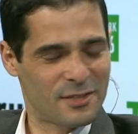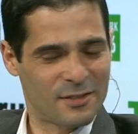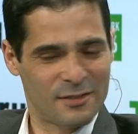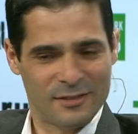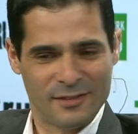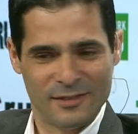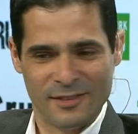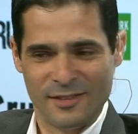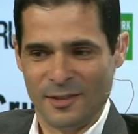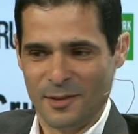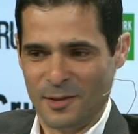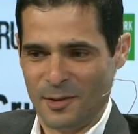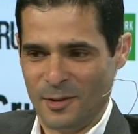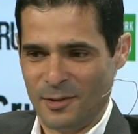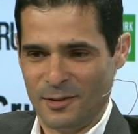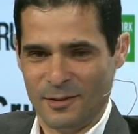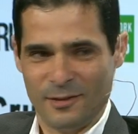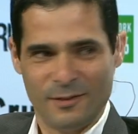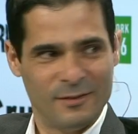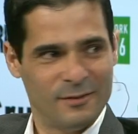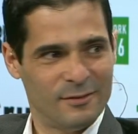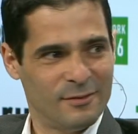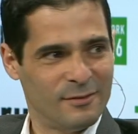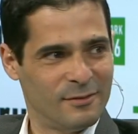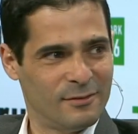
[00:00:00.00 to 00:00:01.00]
Pretend we're in
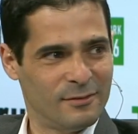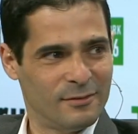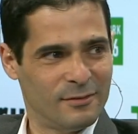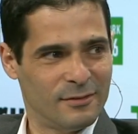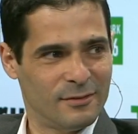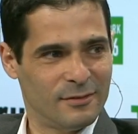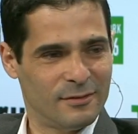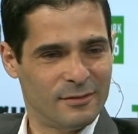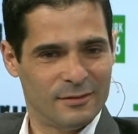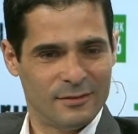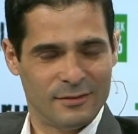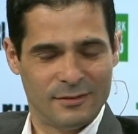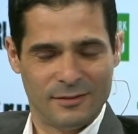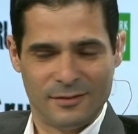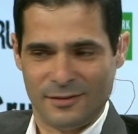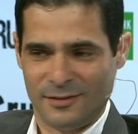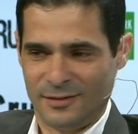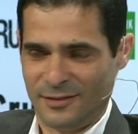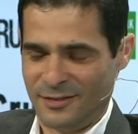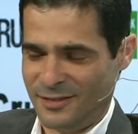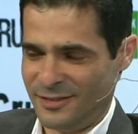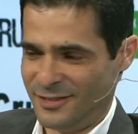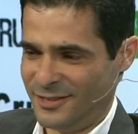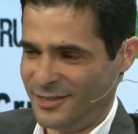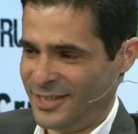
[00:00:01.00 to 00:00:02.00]
an elevator.
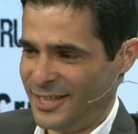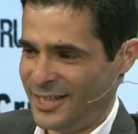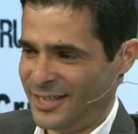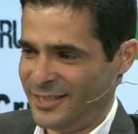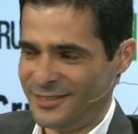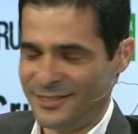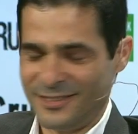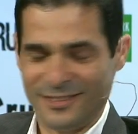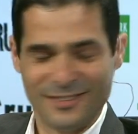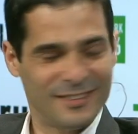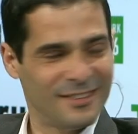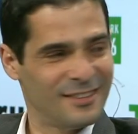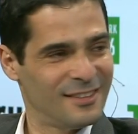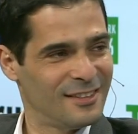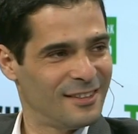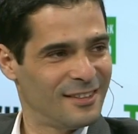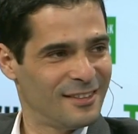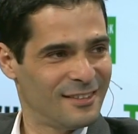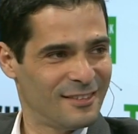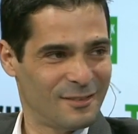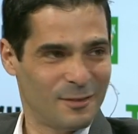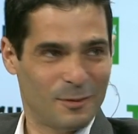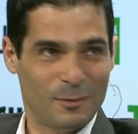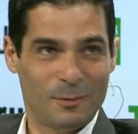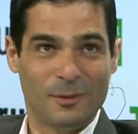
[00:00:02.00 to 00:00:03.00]
Right.
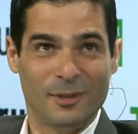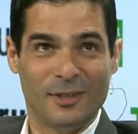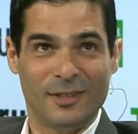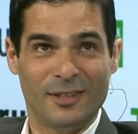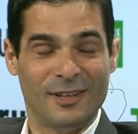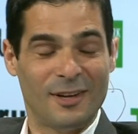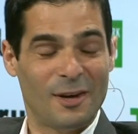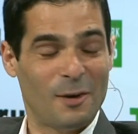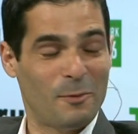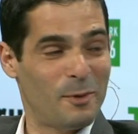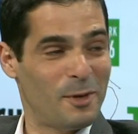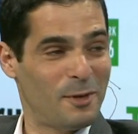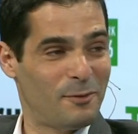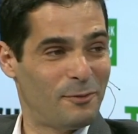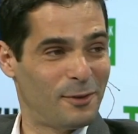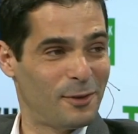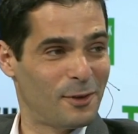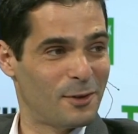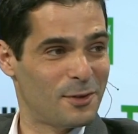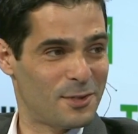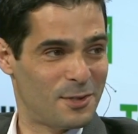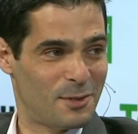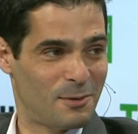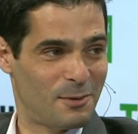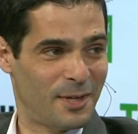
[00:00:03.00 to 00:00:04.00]
Okay. Well, how many one. floors do we